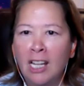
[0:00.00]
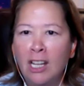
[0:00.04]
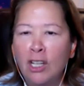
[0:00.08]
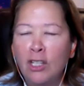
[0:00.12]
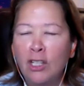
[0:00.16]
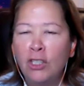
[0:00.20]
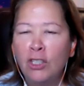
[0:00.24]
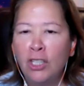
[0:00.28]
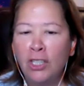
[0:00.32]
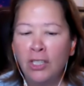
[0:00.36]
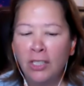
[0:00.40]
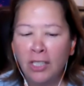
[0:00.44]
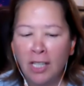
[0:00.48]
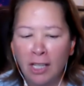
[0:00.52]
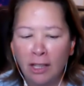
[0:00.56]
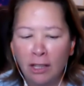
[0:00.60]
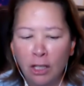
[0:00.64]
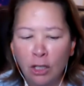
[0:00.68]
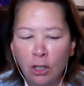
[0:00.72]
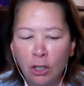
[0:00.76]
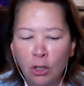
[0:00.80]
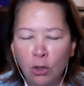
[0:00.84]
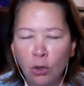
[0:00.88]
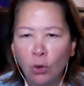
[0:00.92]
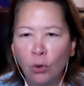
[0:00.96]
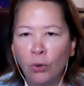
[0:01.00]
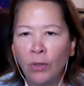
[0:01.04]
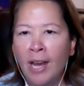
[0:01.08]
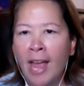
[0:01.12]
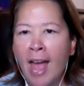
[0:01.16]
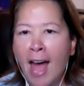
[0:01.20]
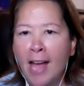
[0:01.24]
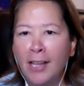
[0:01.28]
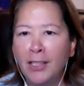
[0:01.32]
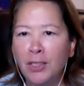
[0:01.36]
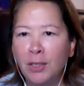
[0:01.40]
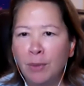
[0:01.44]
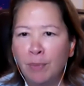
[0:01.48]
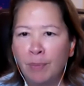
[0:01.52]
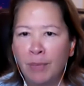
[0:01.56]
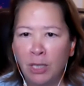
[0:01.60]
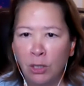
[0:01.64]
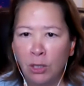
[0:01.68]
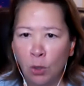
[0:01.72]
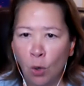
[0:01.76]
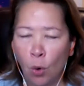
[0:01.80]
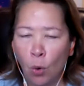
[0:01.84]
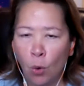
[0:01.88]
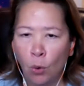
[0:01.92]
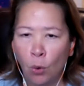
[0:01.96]
She mm. said, This story has to be
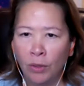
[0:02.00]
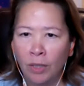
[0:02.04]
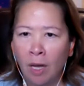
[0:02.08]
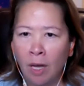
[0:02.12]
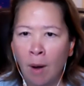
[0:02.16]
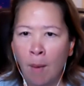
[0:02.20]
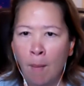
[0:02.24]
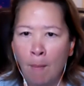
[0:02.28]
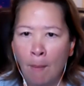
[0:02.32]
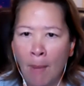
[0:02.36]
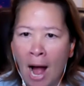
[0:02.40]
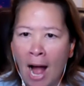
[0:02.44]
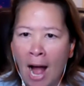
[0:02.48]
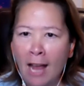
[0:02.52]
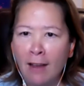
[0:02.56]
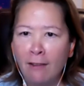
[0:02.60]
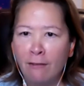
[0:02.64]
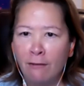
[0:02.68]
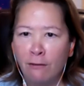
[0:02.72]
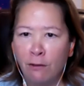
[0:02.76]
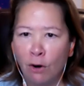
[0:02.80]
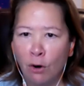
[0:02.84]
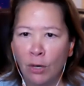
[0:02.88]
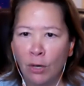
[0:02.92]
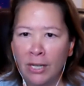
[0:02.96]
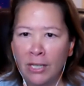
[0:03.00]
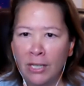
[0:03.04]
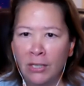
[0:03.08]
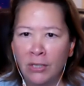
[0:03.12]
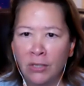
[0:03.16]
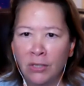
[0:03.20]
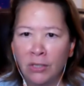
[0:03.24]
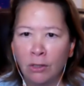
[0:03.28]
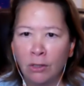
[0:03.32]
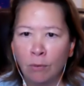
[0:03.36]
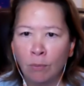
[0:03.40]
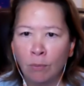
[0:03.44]
told in my voice.